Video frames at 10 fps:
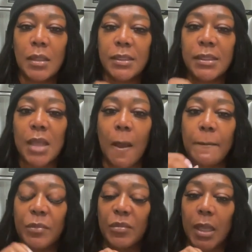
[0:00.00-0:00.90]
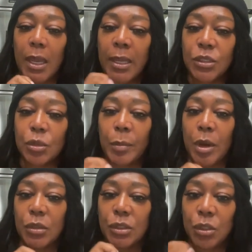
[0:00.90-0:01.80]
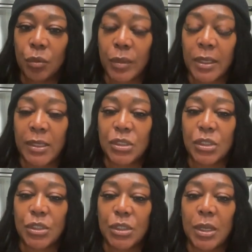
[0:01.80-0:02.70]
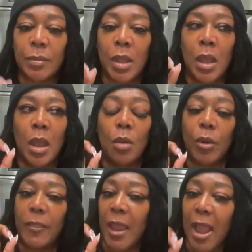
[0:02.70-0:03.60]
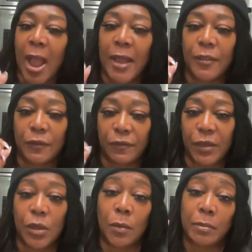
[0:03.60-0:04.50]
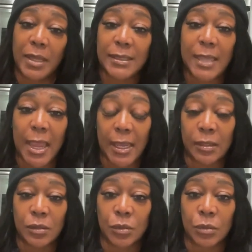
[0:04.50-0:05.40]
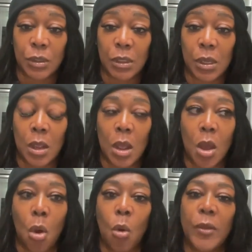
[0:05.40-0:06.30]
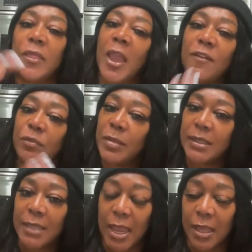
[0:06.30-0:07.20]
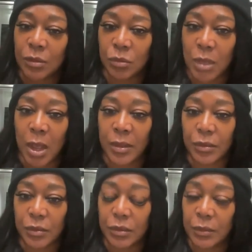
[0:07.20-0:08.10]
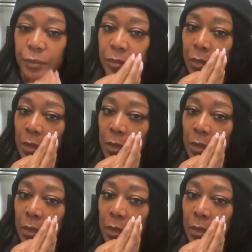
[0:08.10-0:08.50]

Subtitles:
some interpersonal relationship where they either feel mishandled or they've mishandled others.